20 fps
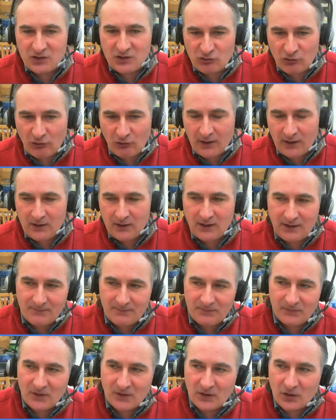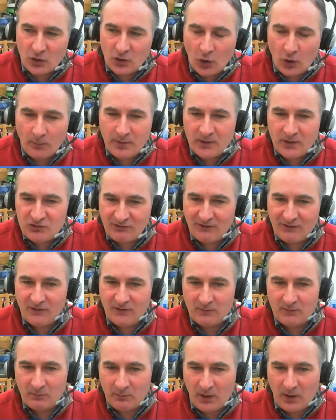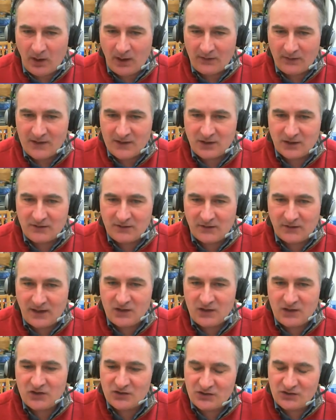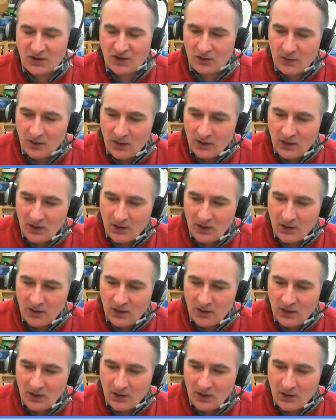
Try and not be driven by these notifications. So